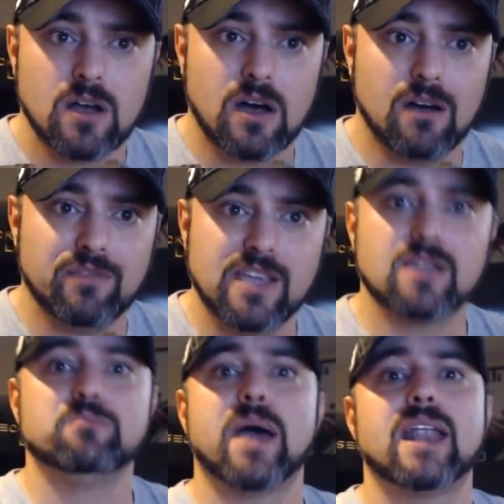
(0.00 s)
of the
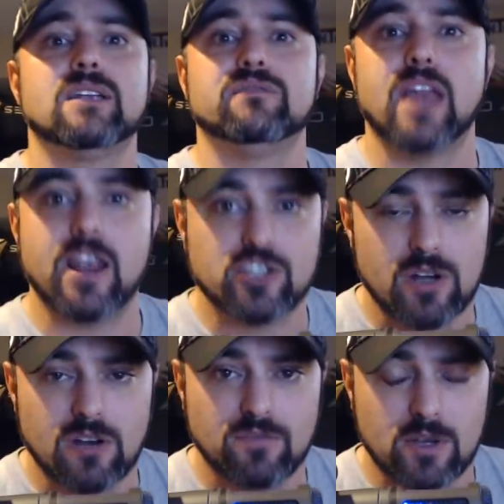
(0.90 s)
competitive
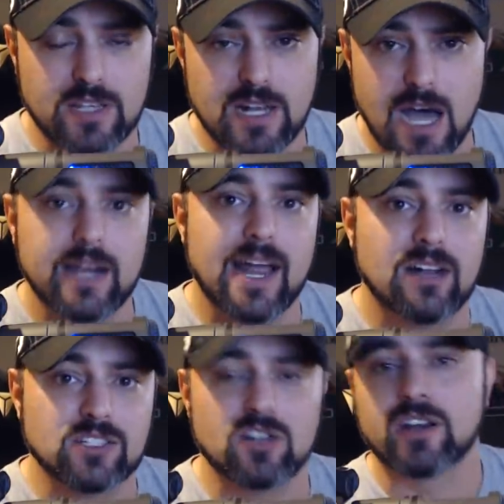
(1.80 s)
nature of what the
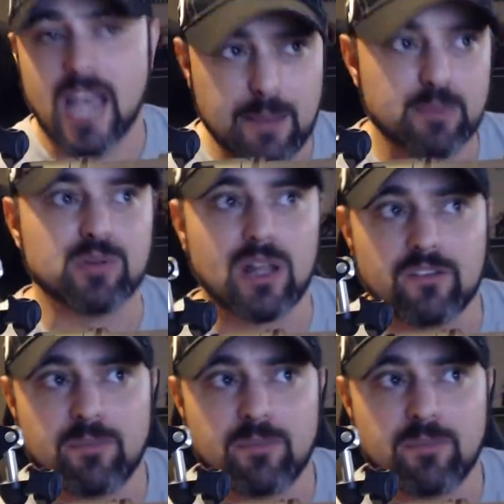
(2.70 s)
knockouts are capable of.